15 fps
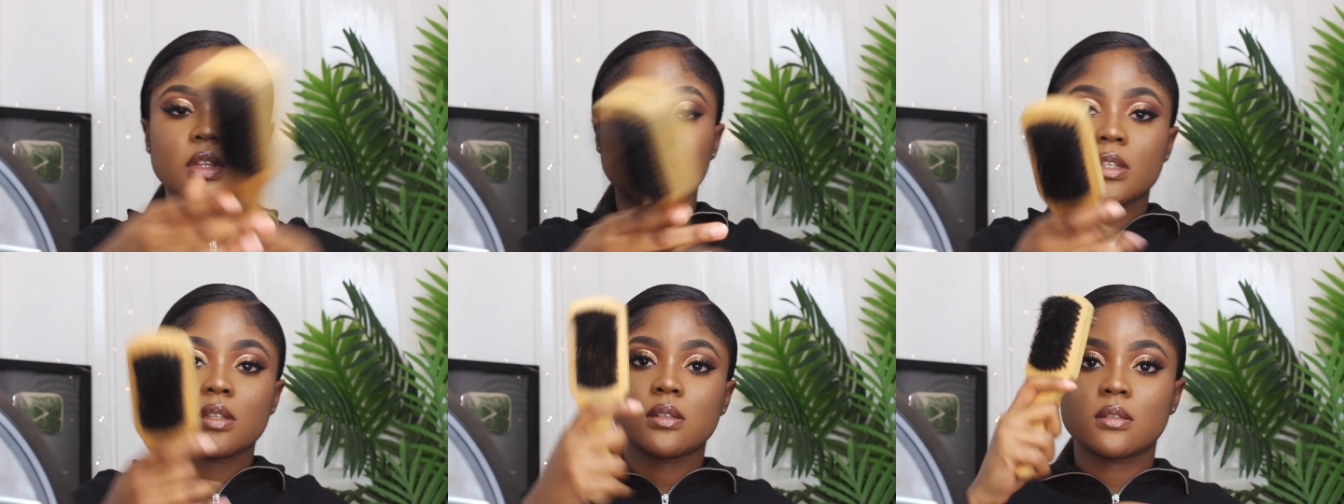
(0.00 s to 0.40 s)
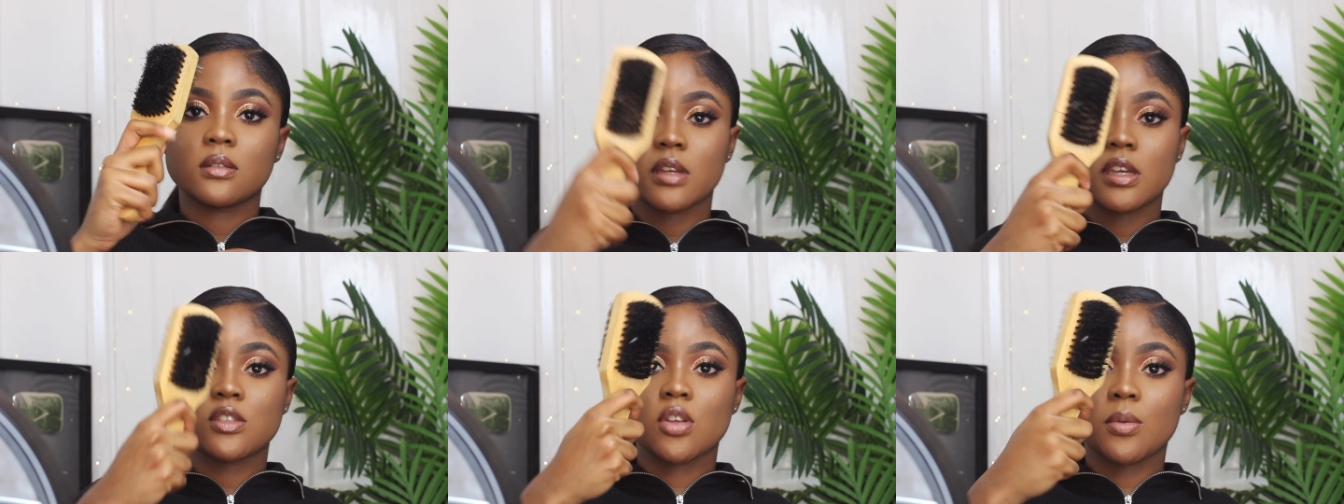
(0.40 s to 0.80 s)
This
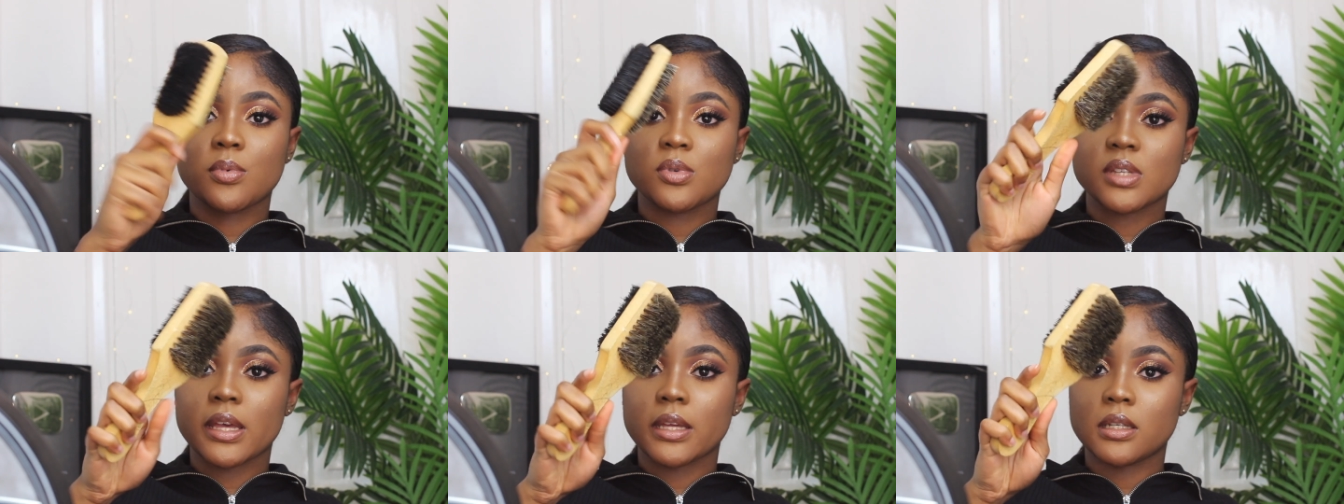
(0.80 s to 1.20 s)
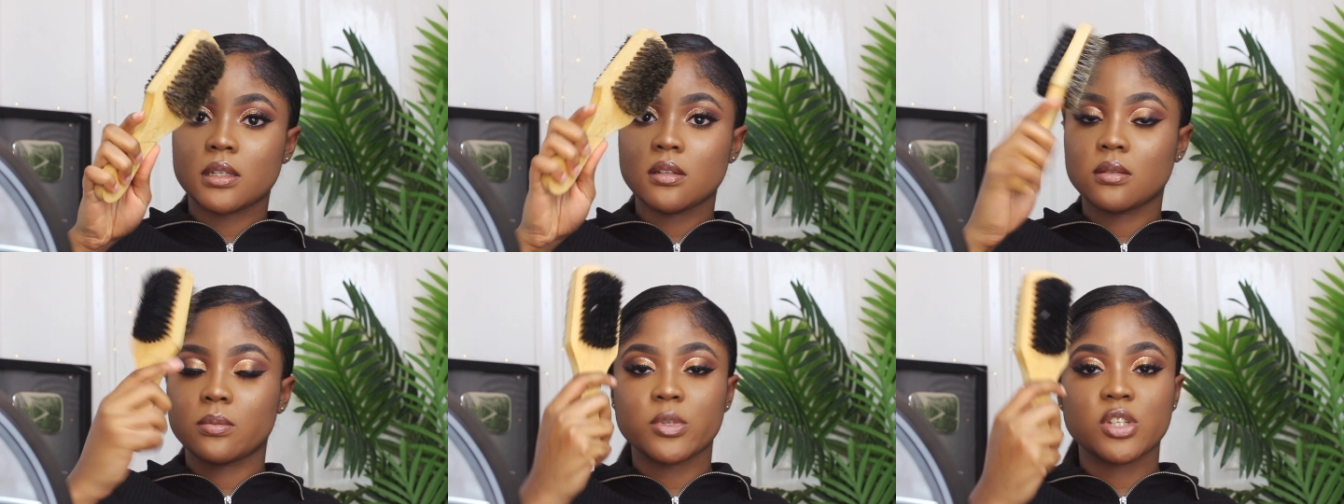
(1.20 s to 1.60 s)
is
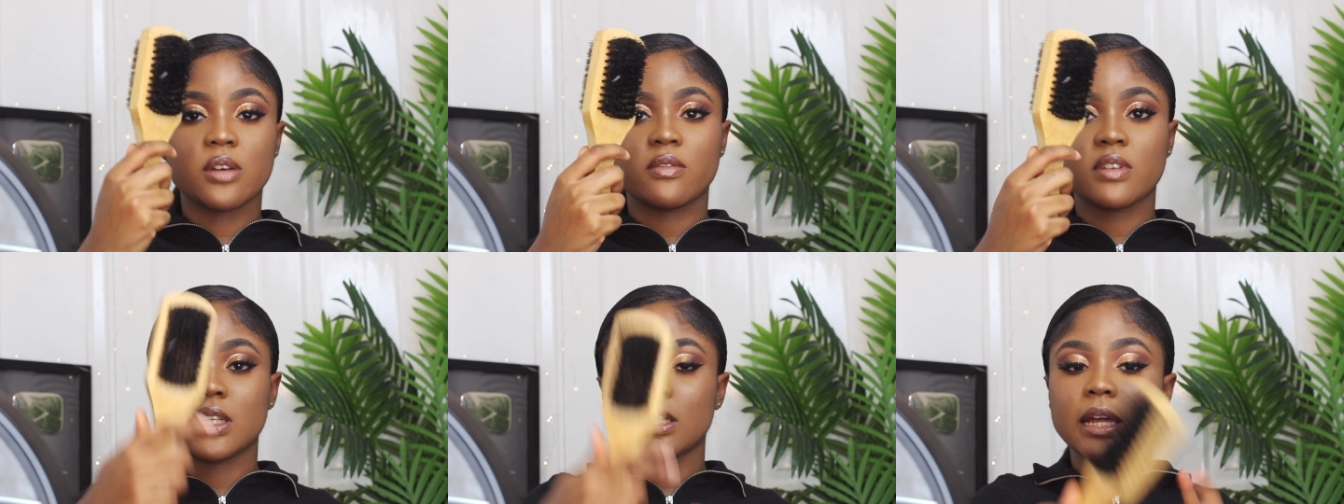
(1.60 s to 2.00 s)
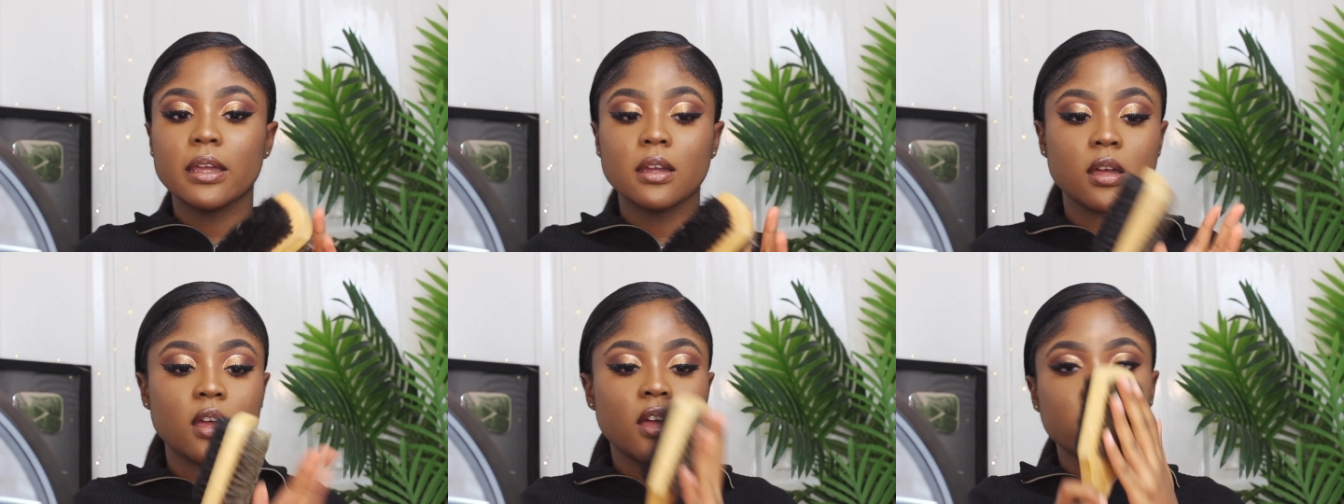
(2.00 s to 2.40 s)
double-sided, which I really like.